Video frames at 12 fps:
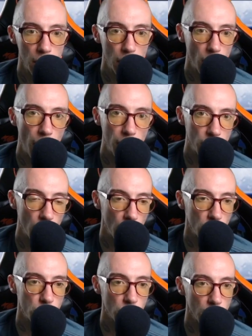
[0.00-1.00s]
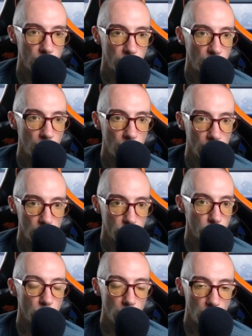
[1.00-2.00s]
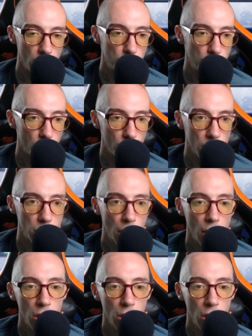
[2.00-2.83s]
they don't have the luxury of getting really good pulls.